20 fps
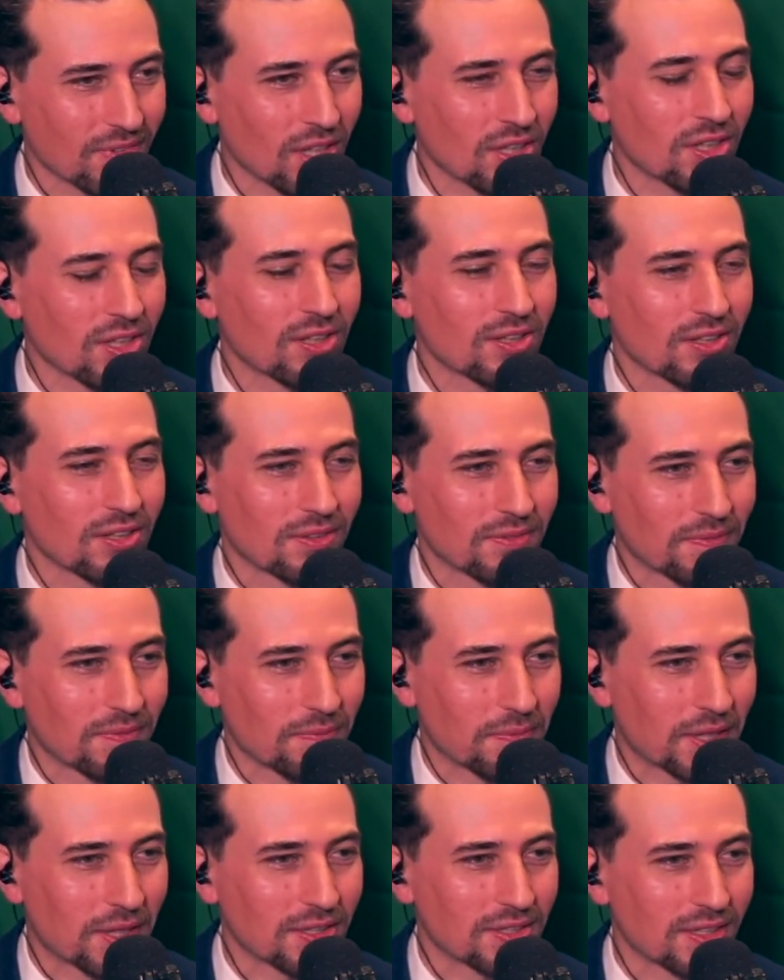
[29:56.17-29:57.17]
No,
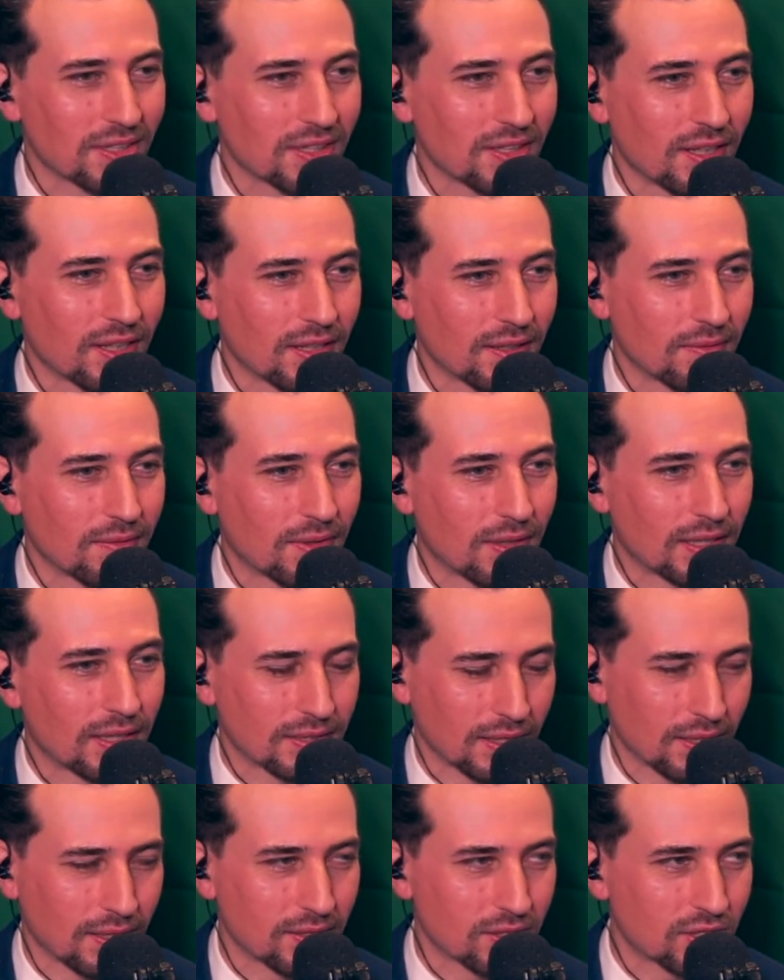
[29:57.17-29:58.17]
because
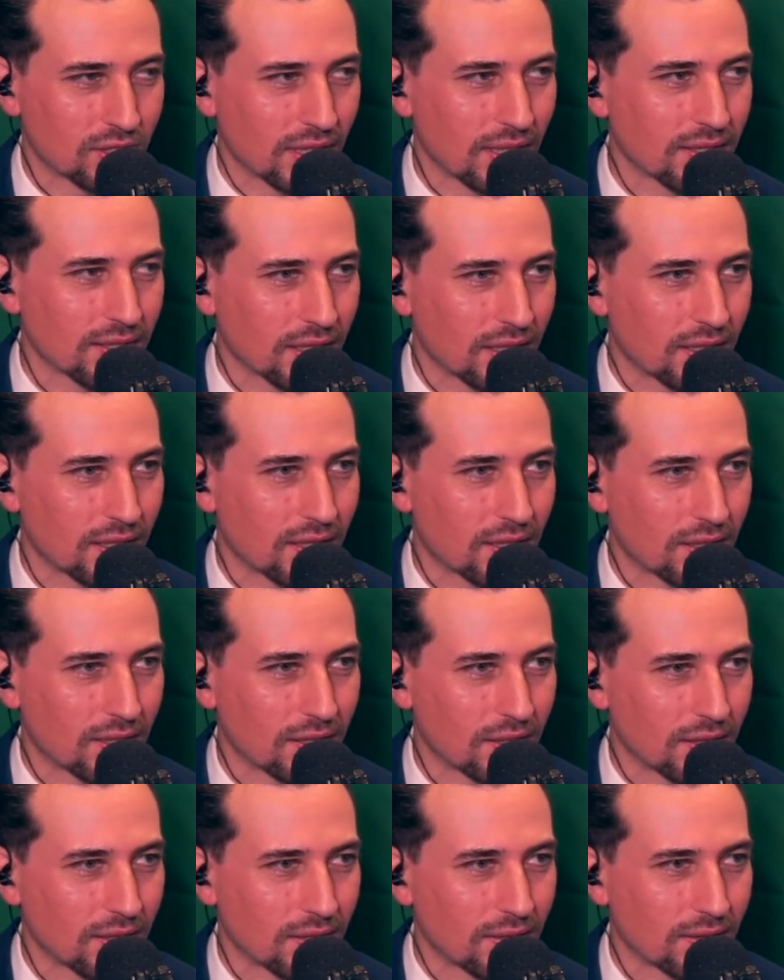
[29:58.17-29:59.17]
as I understand, they're
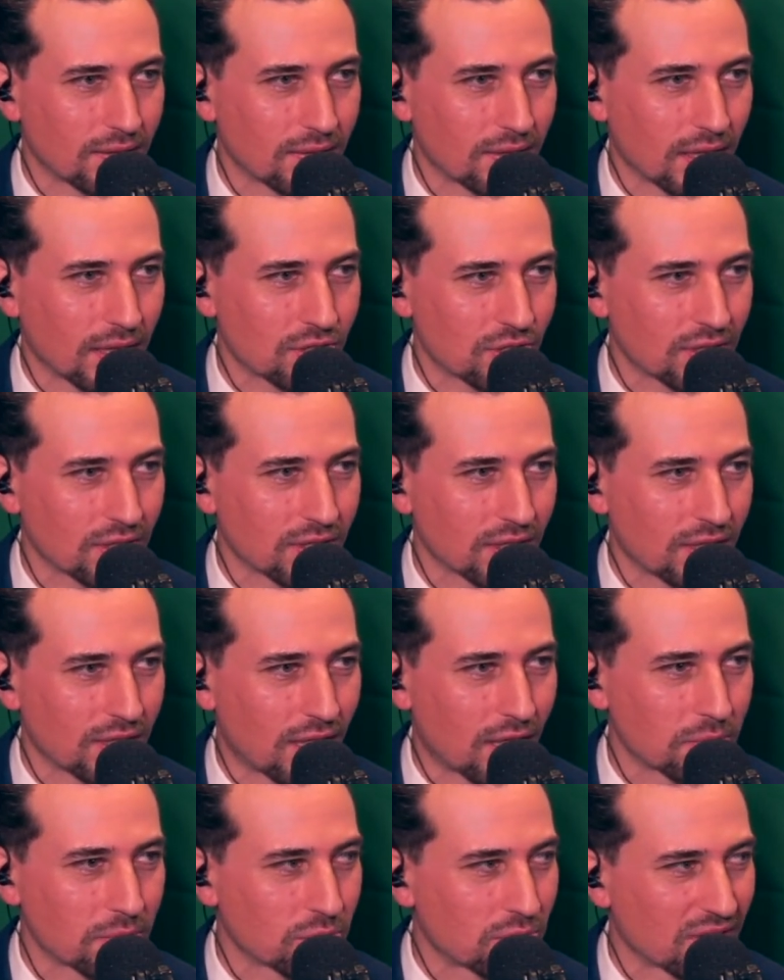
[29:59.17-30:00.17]
actually
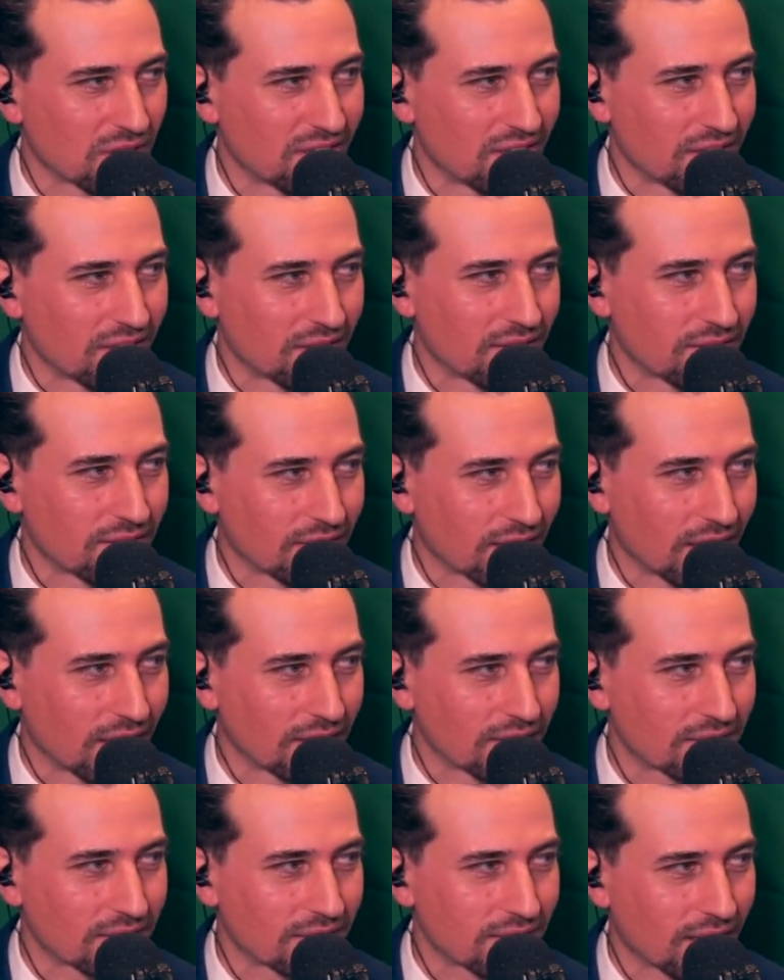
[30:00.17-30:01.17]
armed to the teeth. The
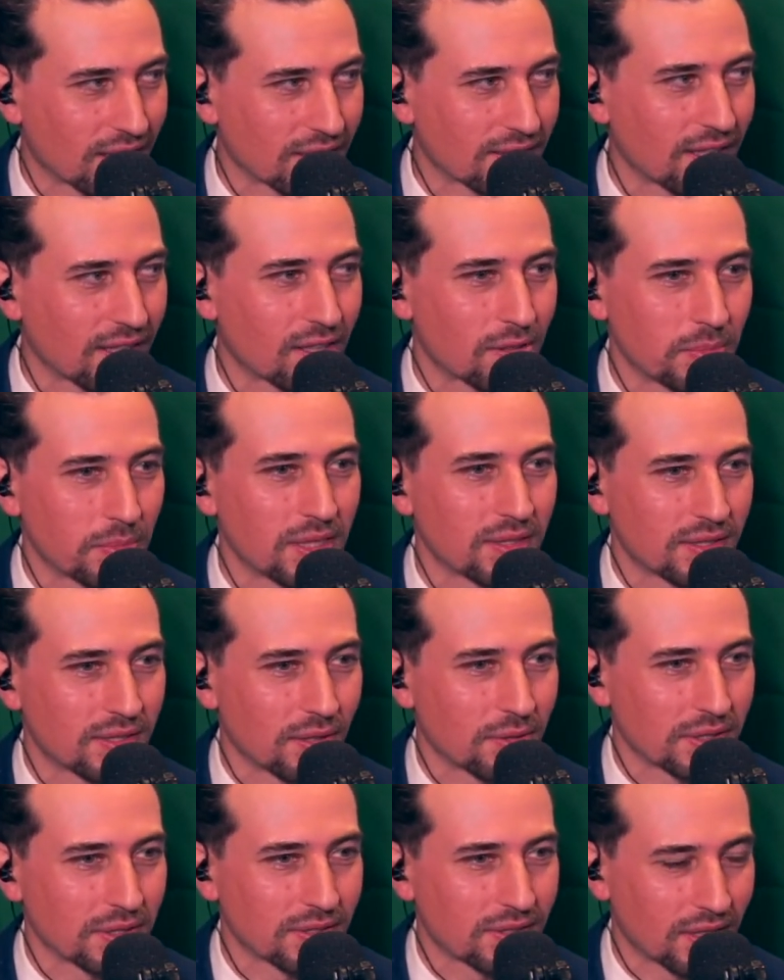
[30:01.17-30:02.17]
guys, like they're military.